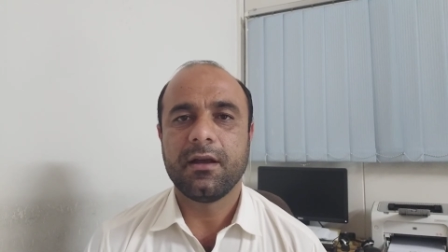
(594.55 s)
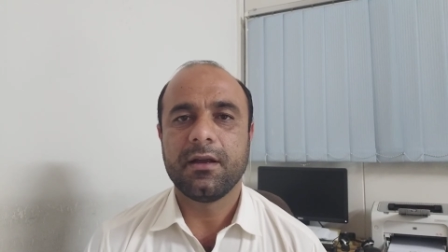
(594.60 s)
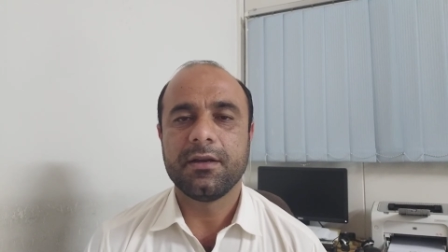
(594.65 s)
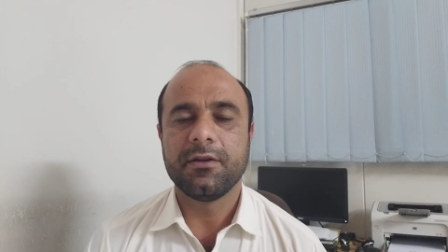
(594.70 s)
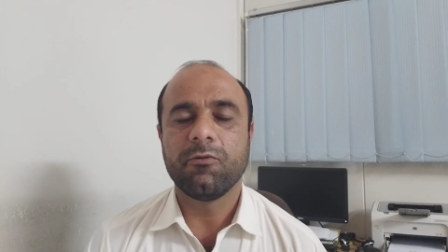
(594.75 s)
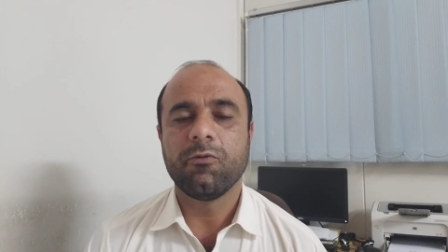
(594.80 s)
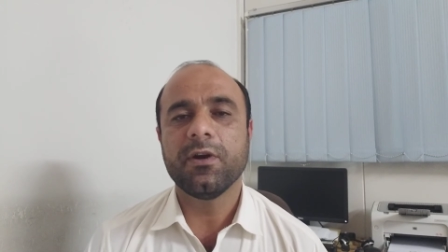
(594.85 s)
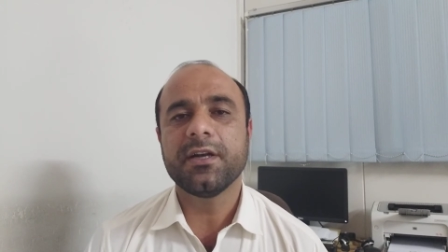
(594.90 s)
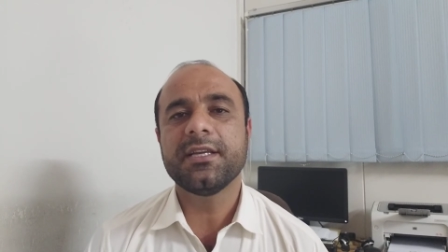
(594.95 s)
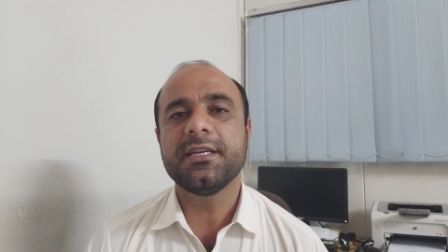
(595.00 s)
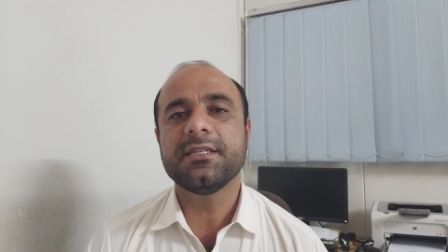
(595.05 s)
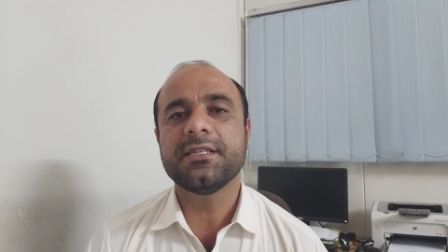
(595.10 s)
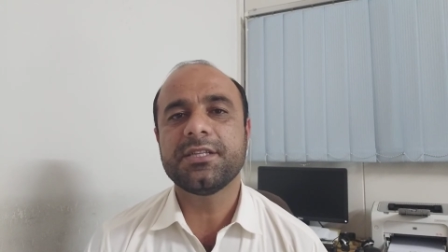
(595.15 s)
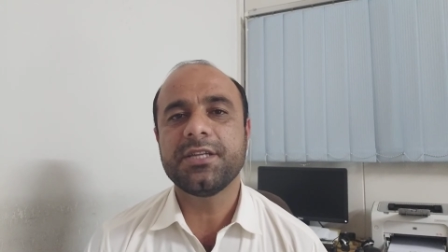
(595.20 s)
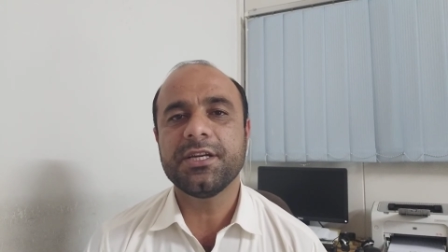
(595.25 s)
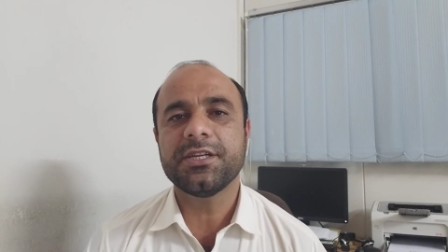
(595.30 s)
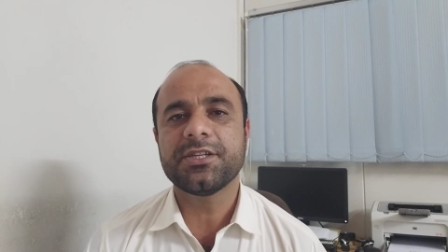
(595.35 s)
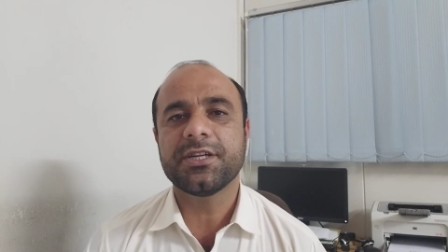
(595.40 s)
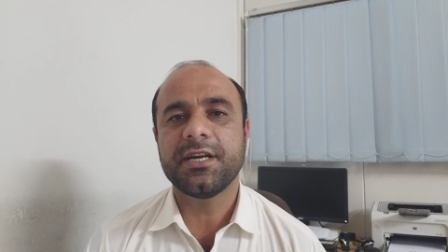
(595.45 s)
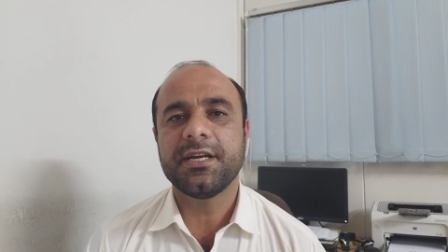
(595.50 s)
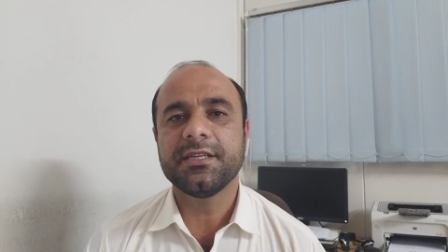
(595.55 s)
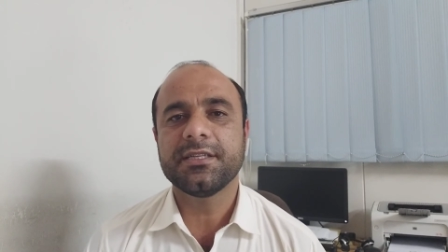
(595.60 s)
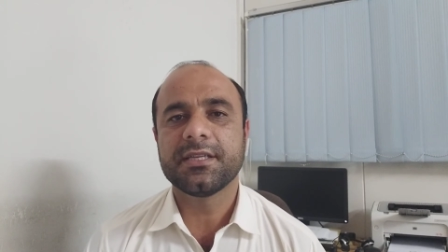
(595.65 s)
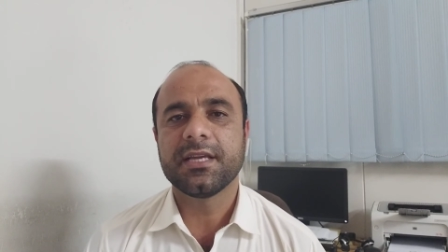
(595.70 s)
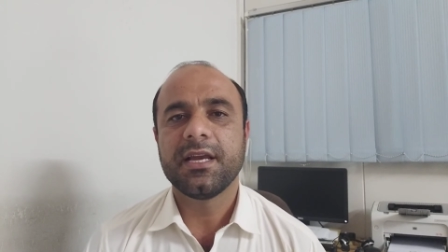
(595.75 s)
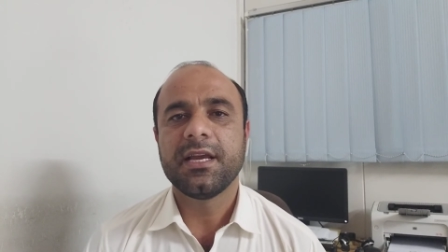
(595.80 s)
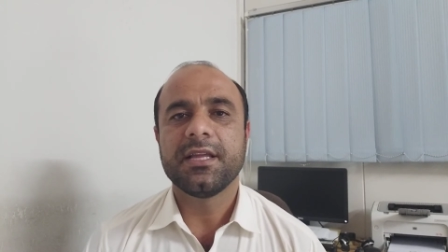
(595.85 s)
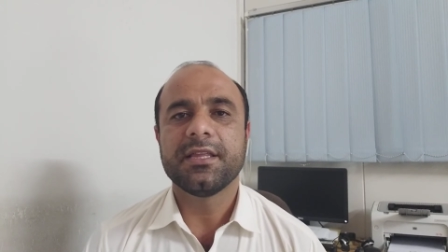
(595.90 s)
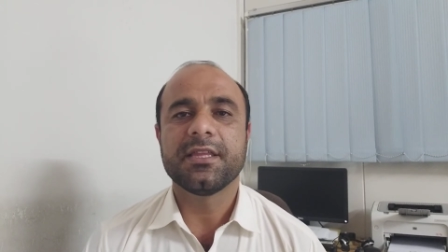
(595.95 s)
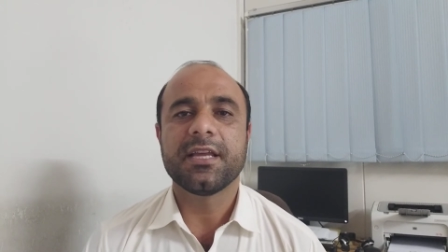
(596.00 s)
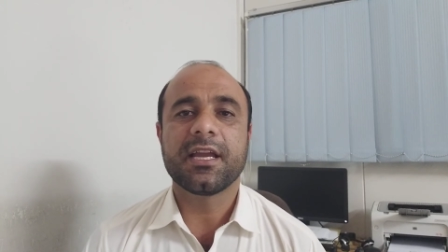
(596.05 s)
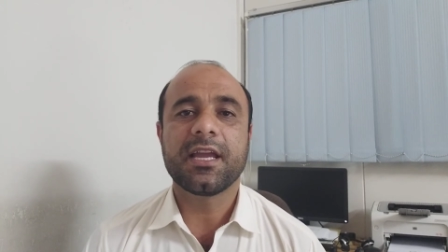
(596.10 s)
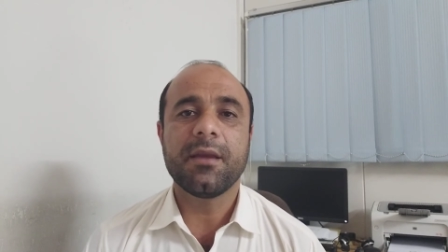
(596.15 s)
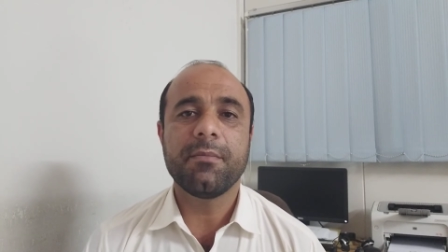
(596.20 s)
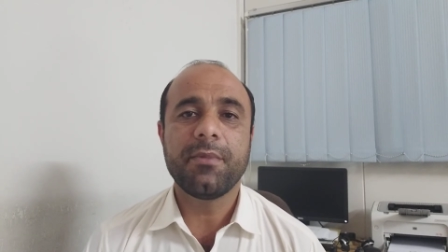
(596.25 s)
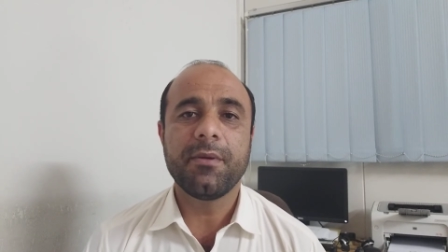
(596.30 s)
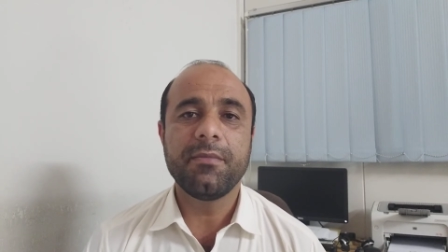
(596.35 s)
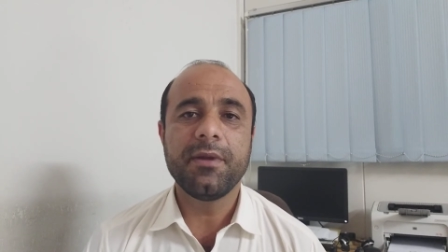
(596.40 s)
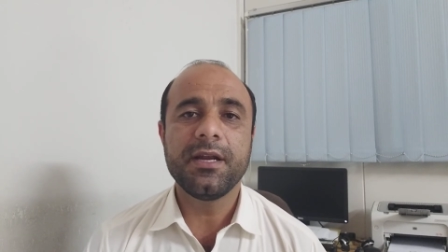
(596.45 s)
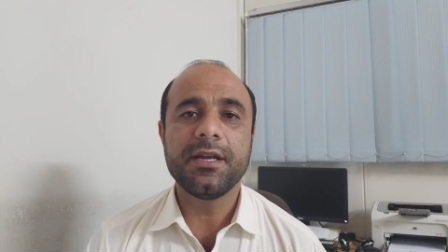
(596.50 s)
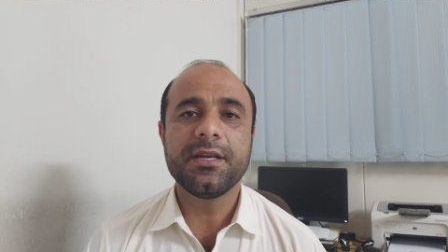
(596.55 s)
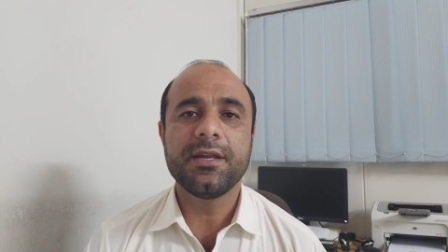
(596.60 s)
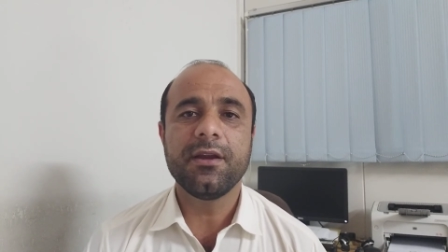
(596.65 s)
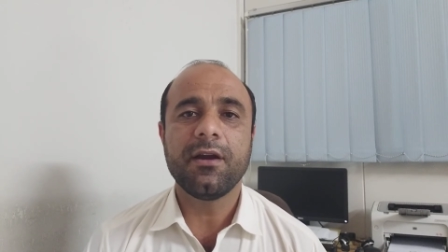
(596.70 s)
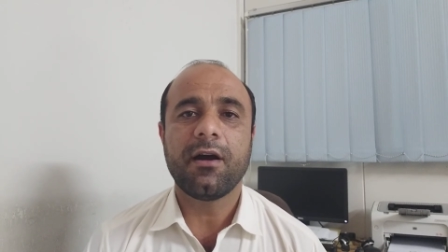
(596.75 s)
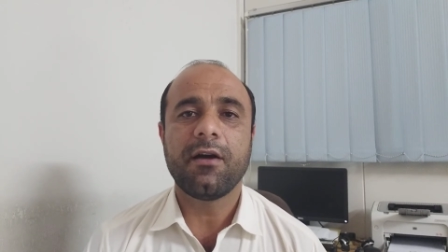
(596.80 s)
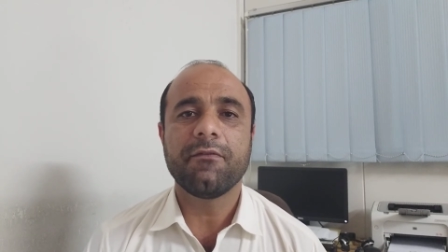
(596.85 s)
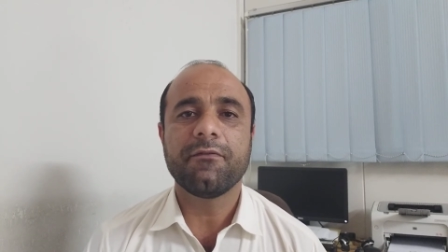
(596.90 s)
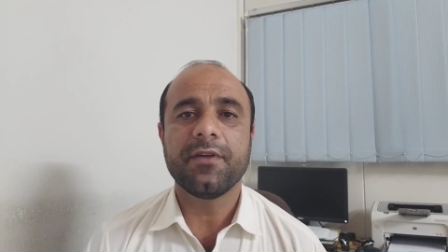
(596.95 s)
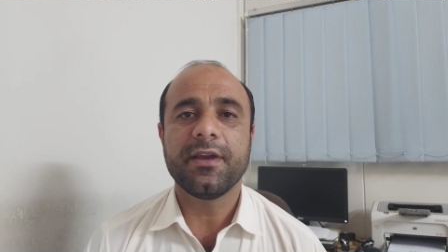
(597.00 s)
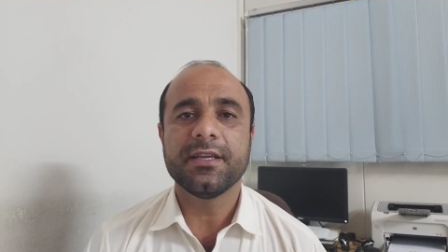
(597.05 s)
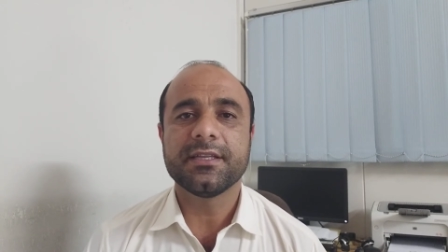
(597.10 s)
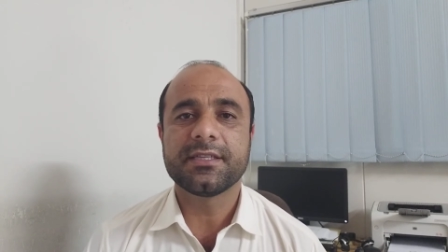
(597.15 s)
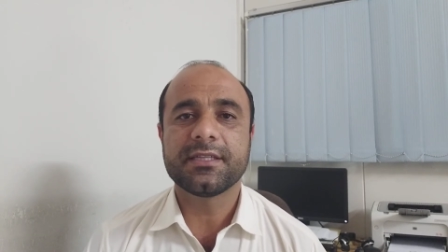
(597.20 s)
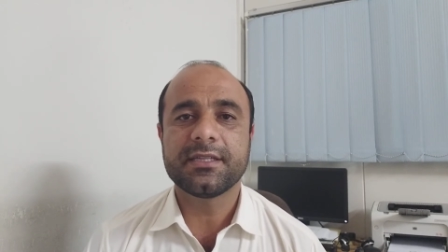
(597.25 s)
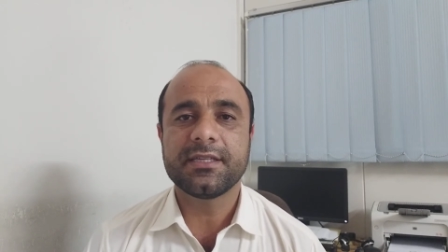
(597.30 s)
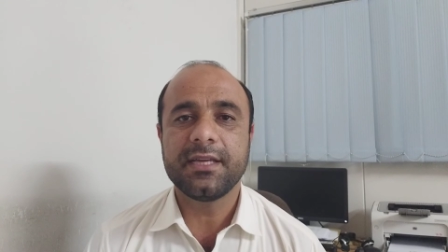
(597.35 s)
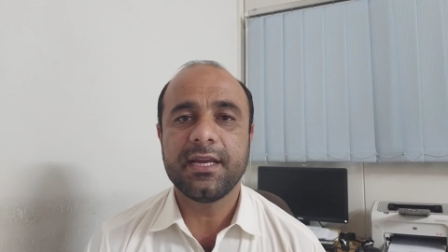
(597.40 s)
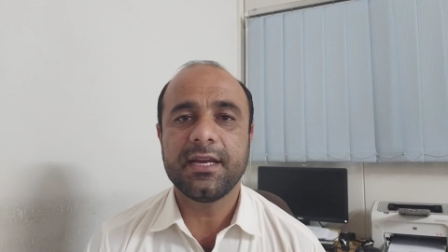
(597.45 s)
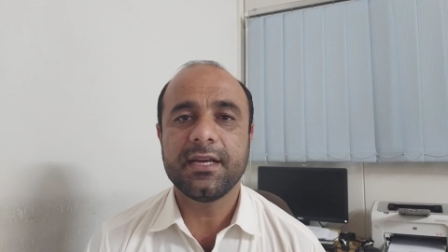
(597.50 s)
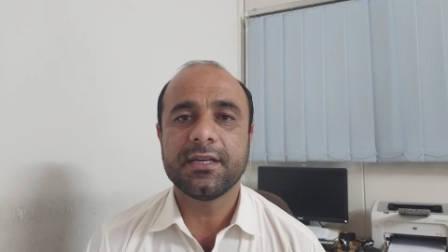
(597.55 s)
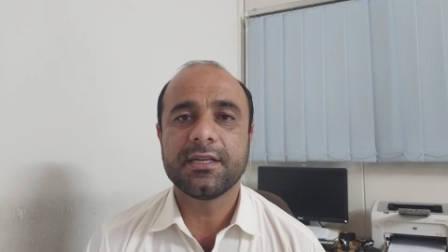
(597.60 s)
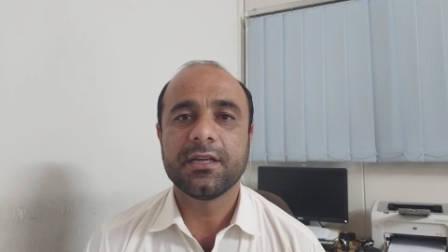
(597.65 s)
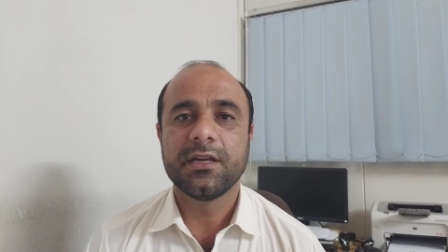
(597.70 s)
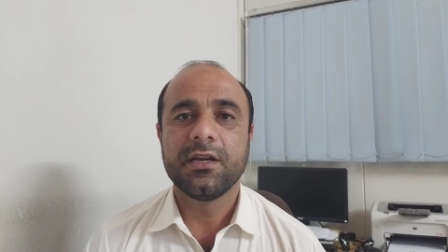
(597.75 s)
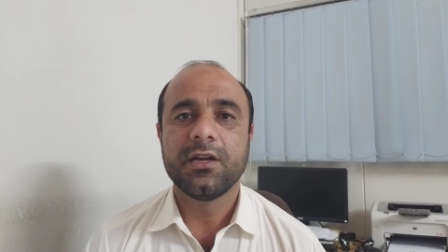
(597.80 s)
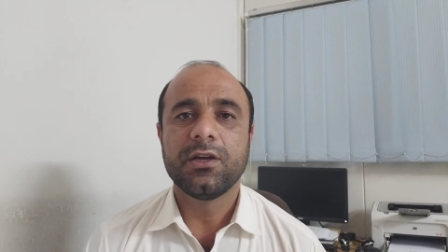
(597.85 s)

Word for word: What is deterrence? The capability of a state